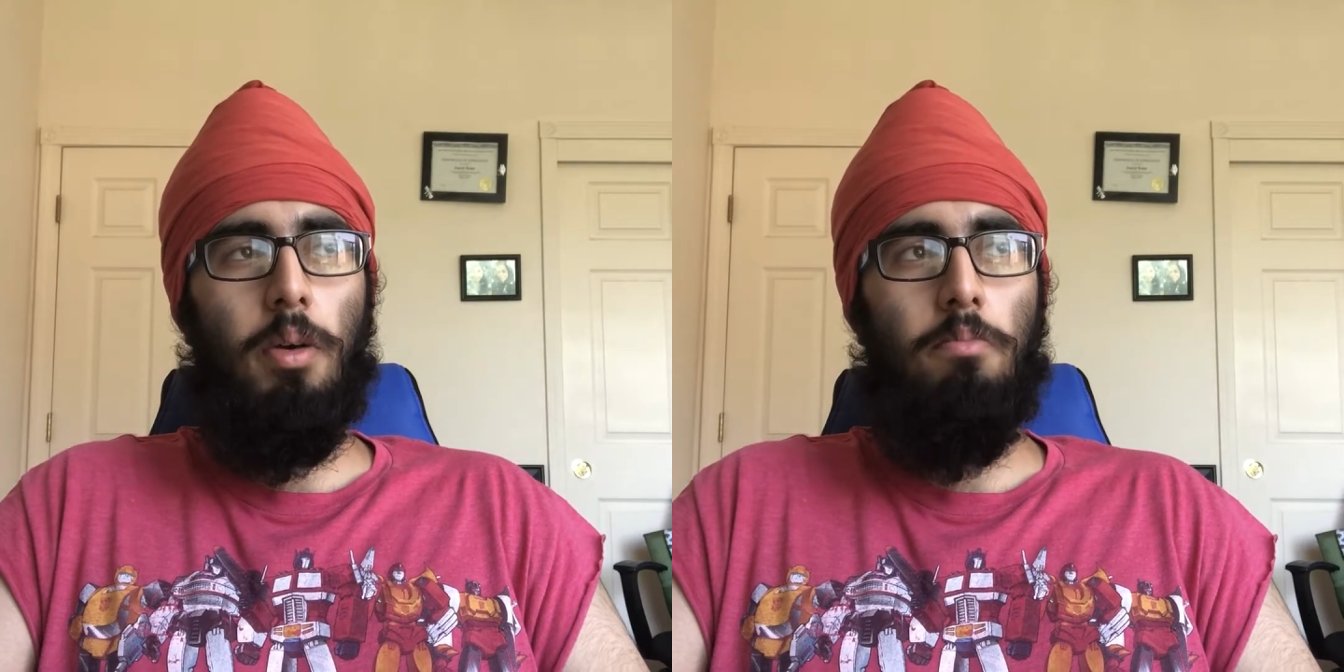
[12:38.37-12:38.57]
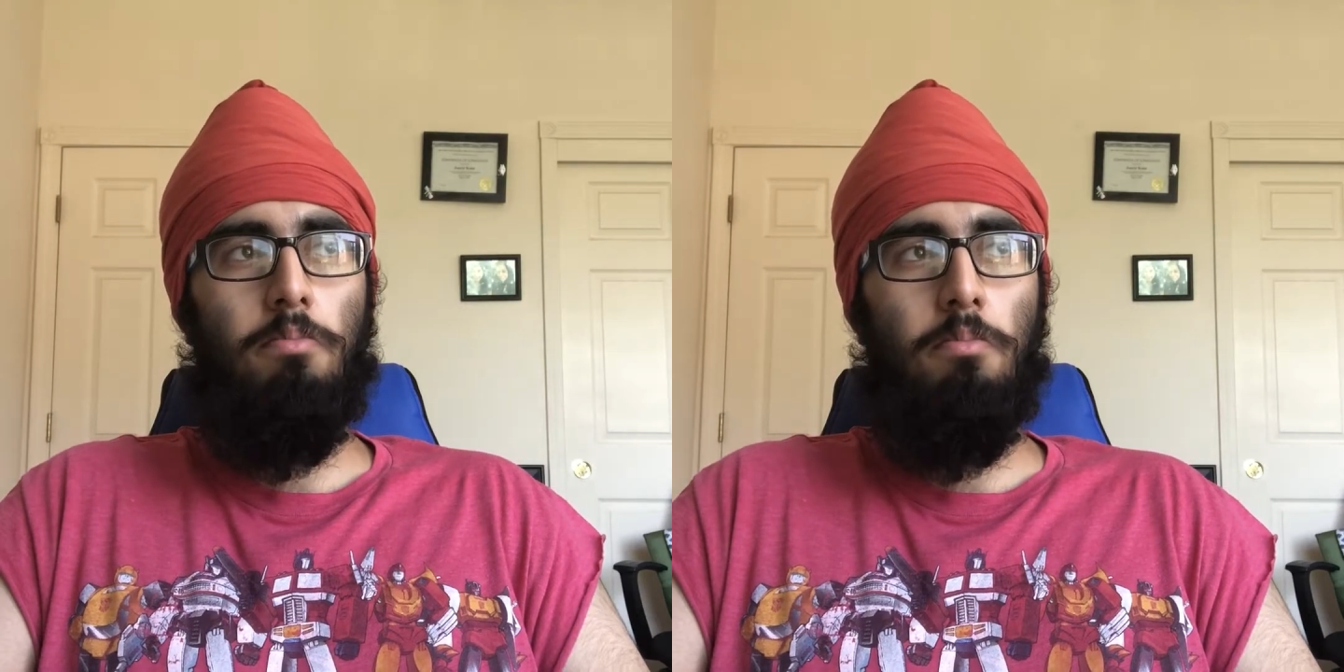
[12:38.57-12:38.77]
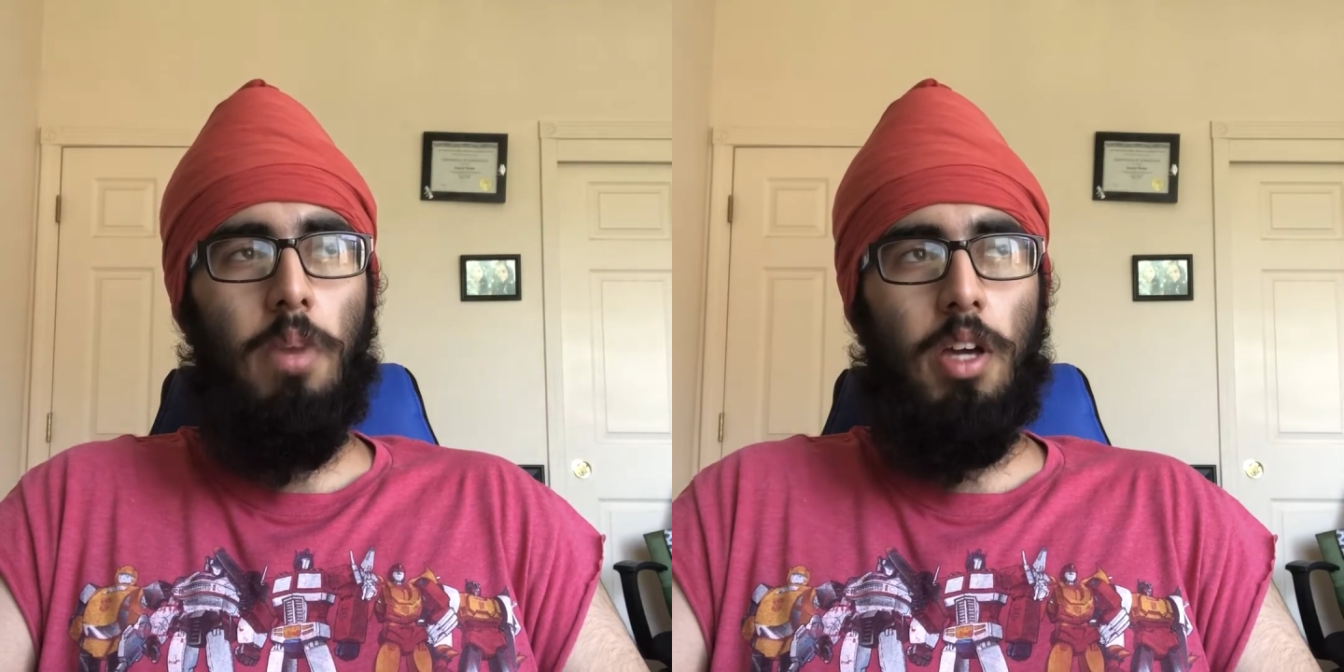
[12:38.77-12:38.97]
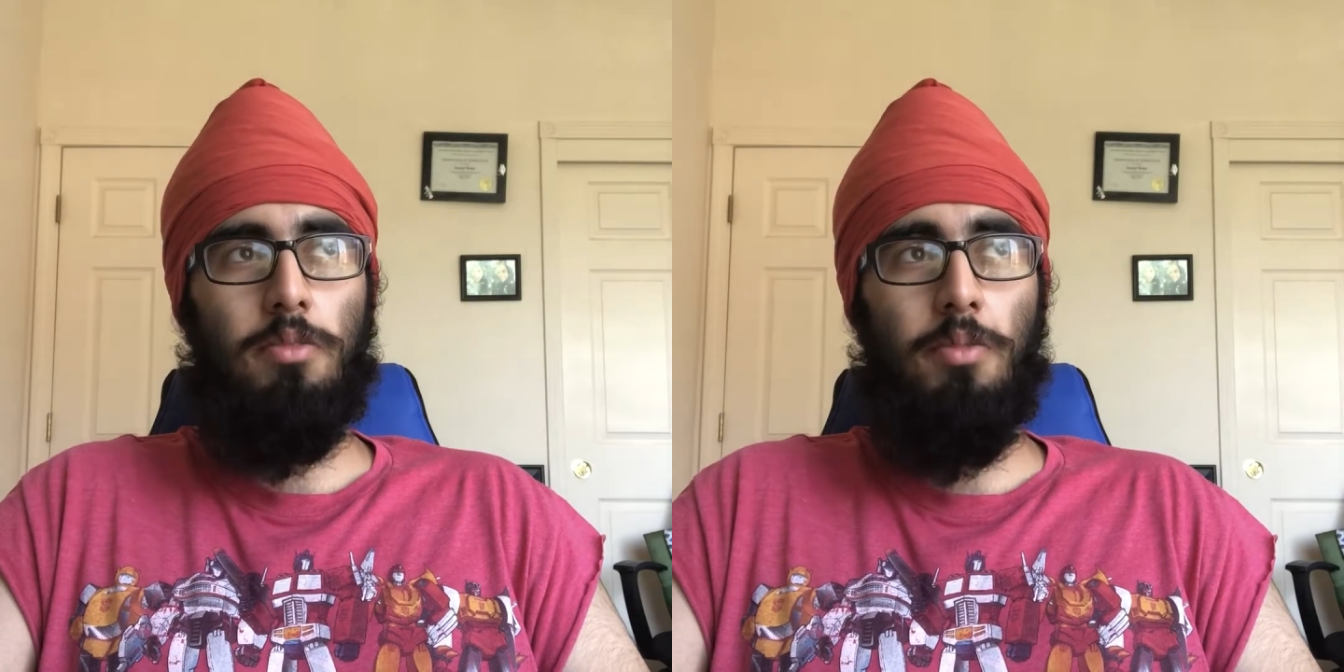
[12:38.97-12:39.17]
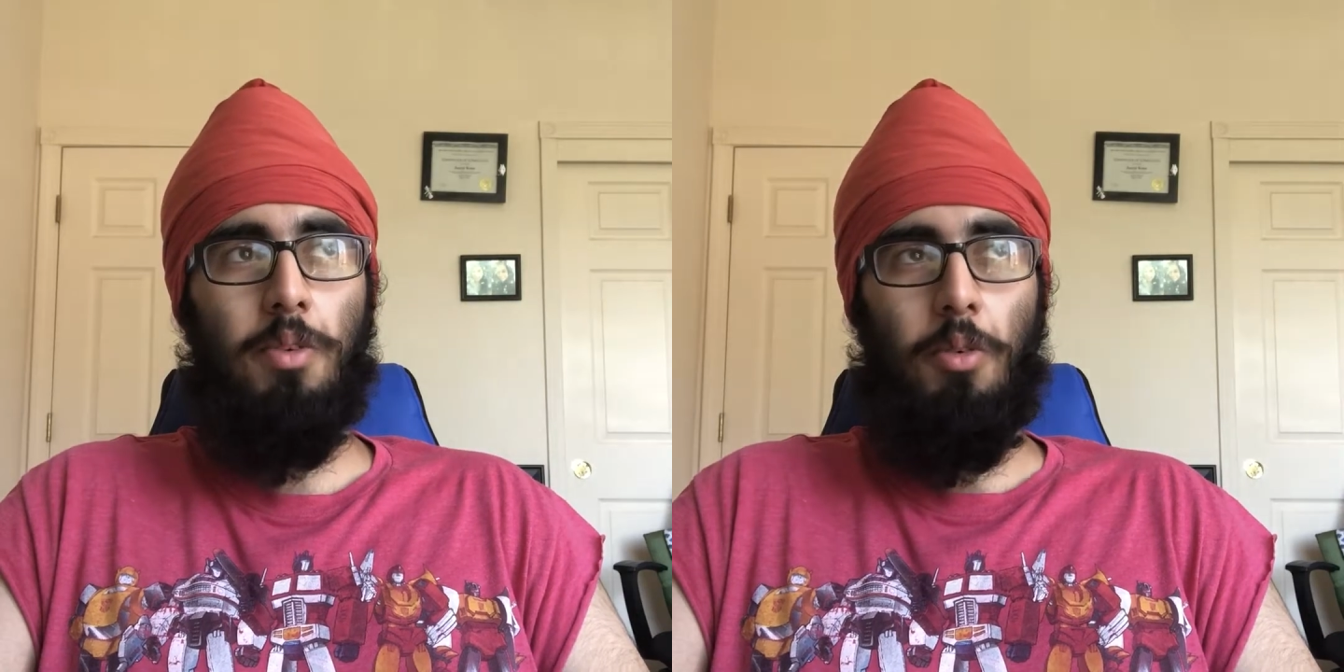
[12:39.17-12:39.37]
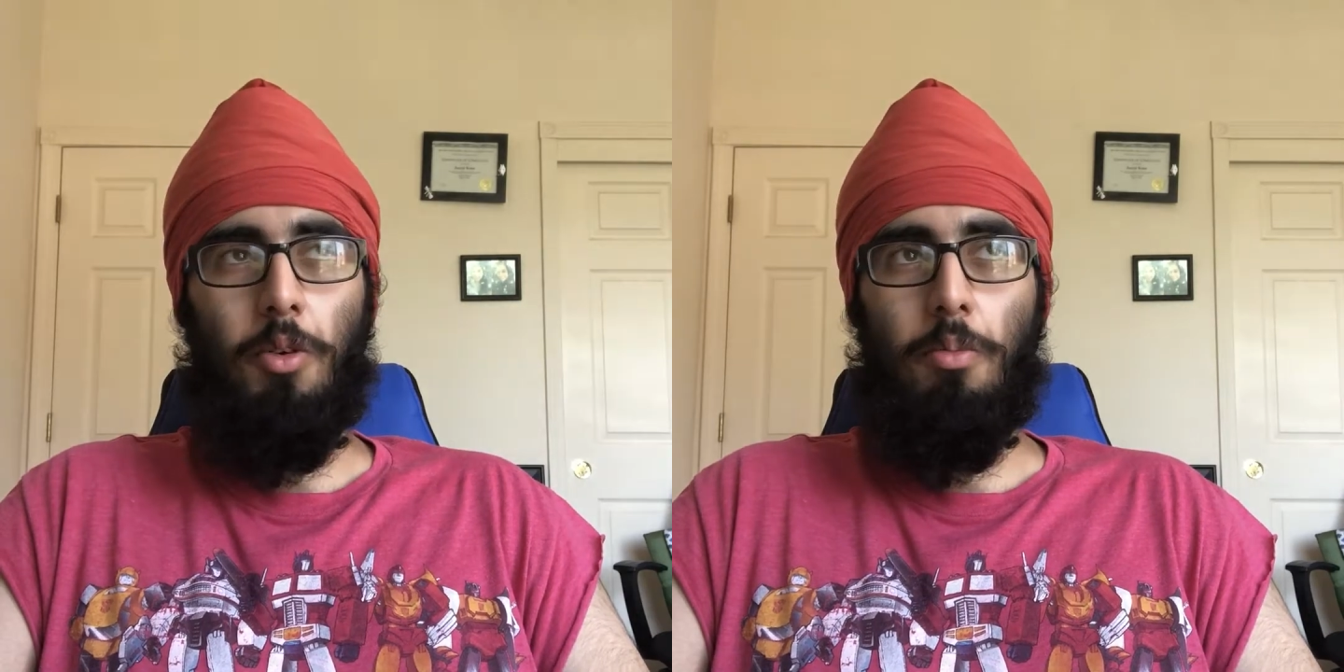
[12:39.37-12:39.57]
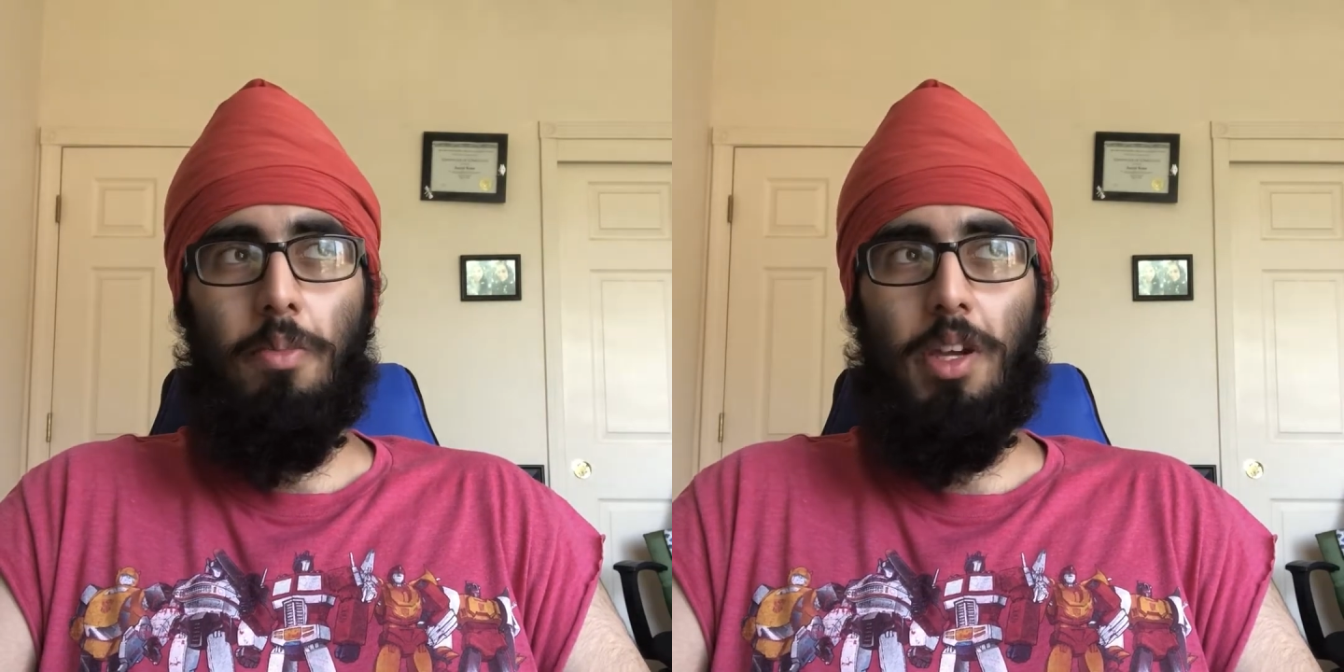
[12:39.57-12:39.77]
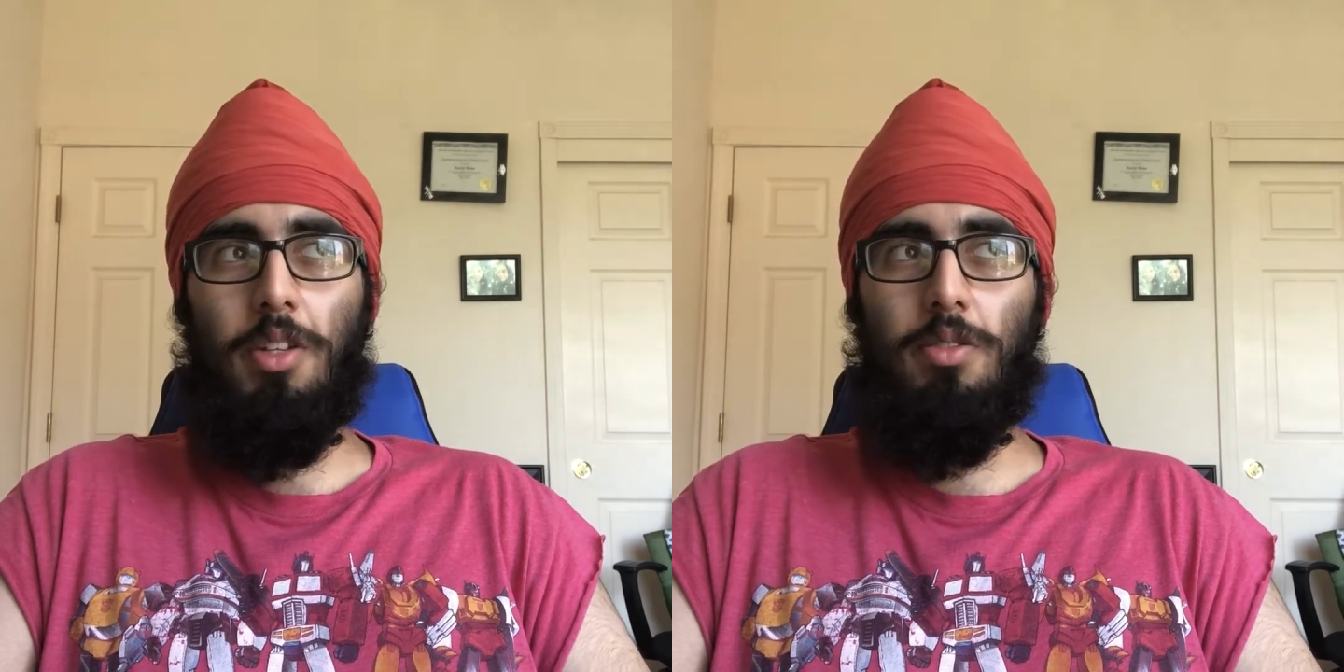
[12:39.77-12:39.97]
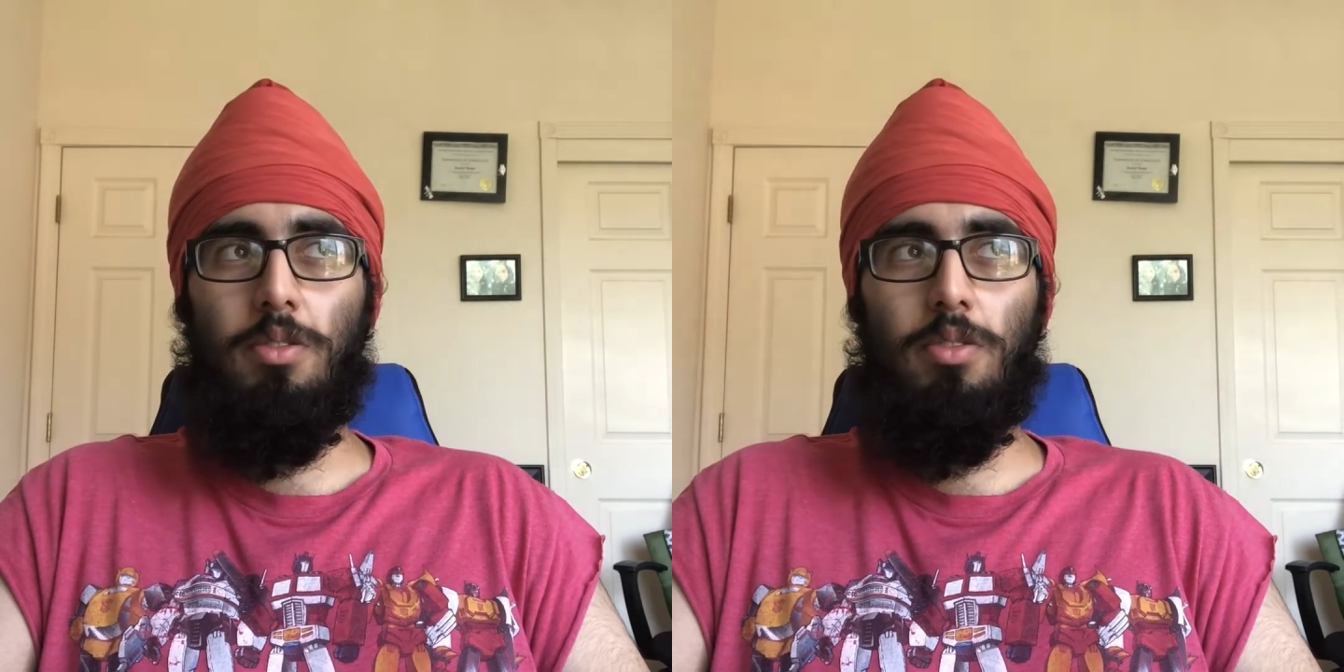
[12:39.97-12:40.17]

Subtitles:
maximum or big